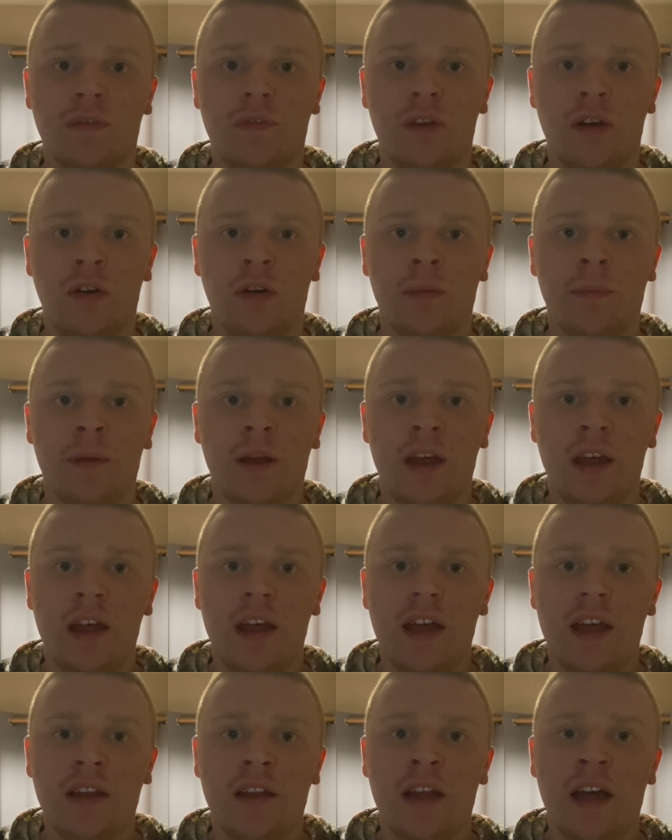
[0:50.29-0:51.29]
film,
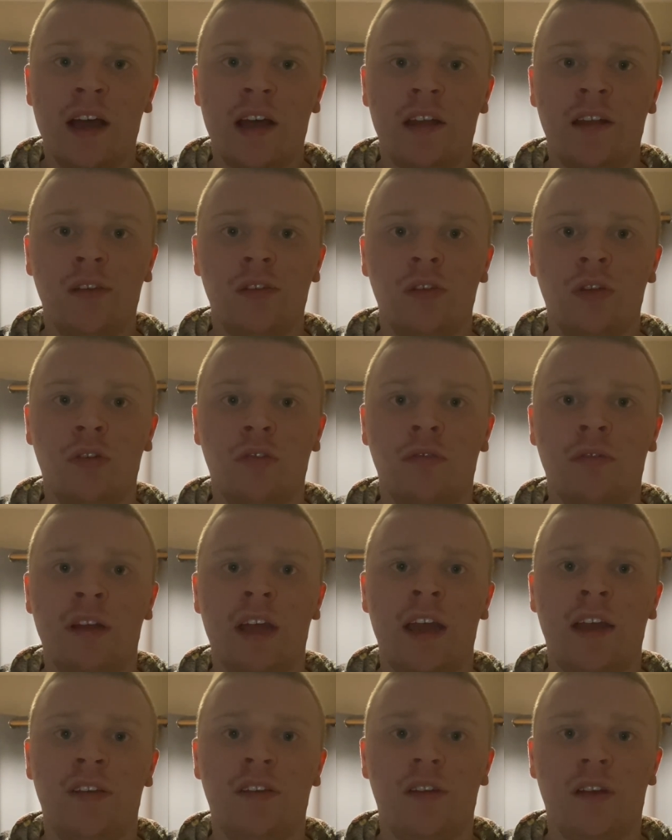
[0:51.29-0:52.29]
and that is The
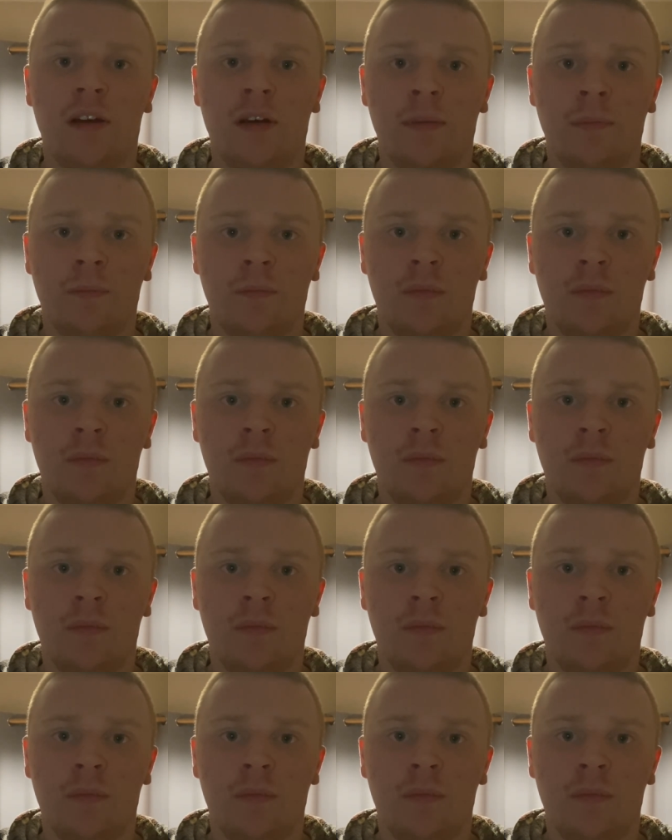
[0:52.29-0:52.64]
Creator.